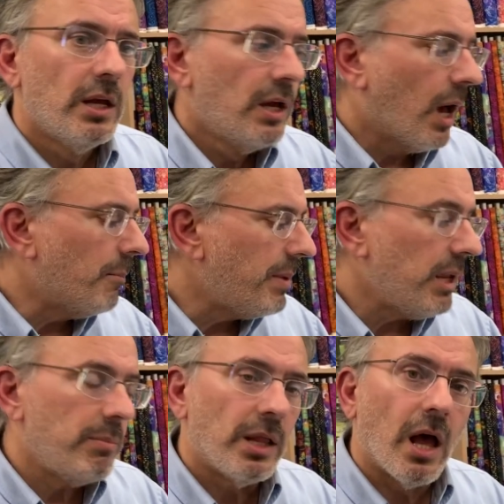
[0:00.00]
a
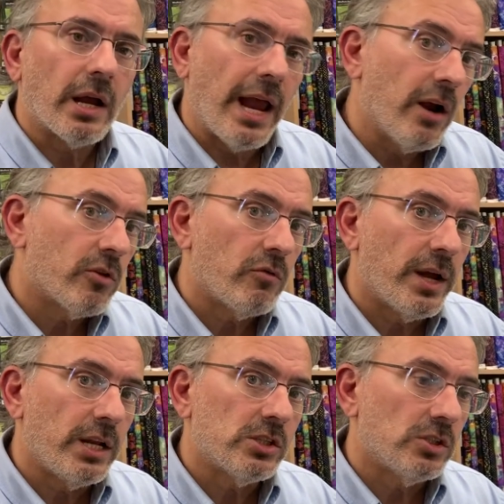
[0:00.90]
Baby Lock air
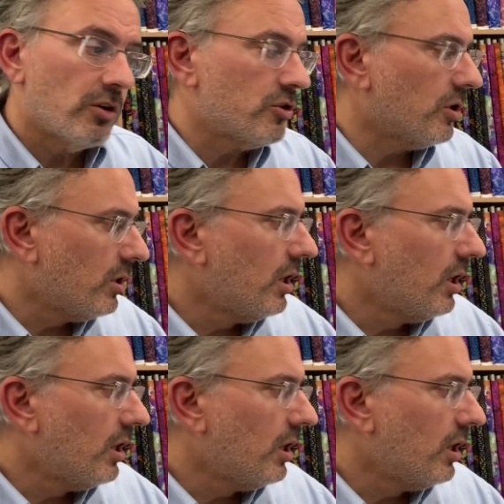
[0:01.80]
threading serger,